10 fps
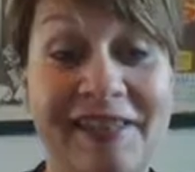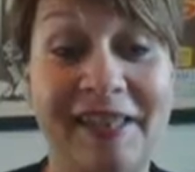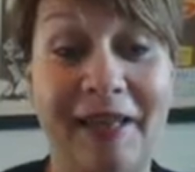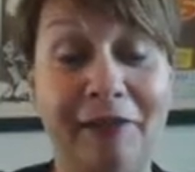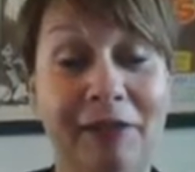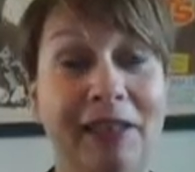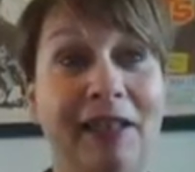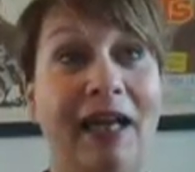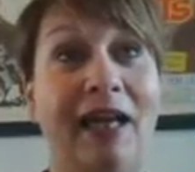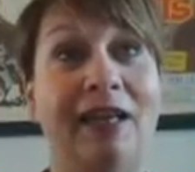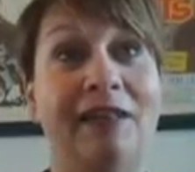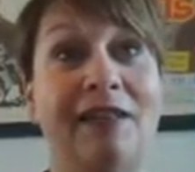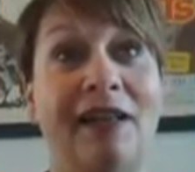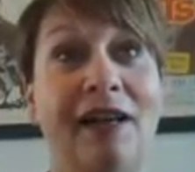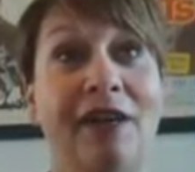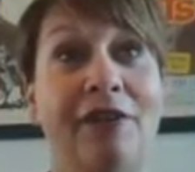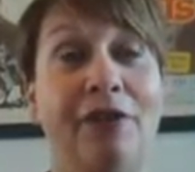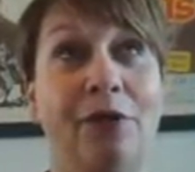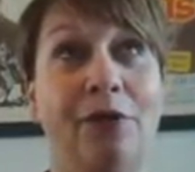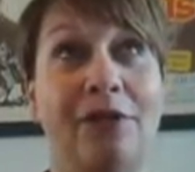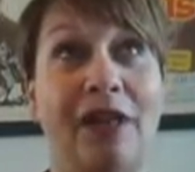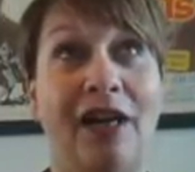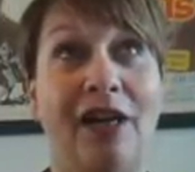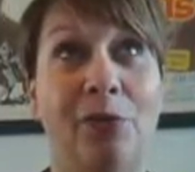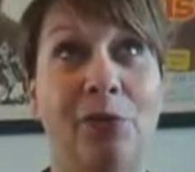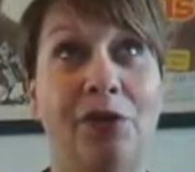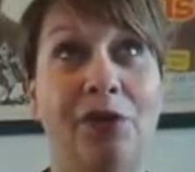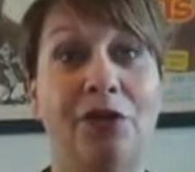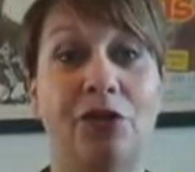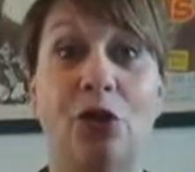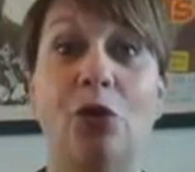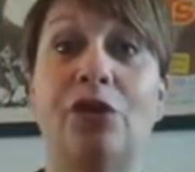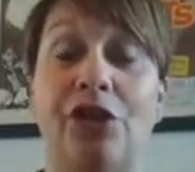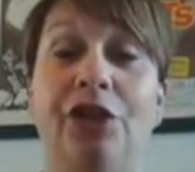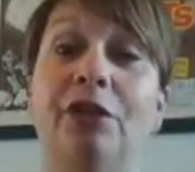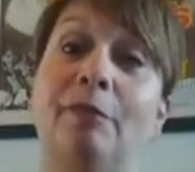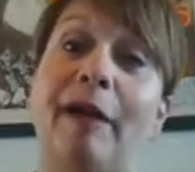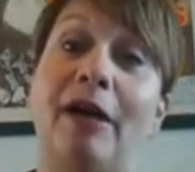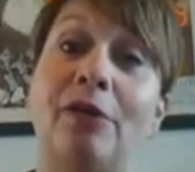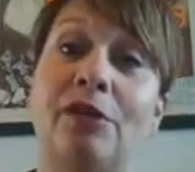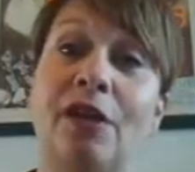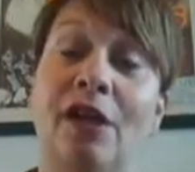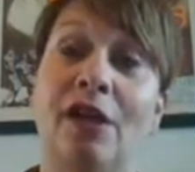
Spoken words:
Sarah, and I thought I would talk to you about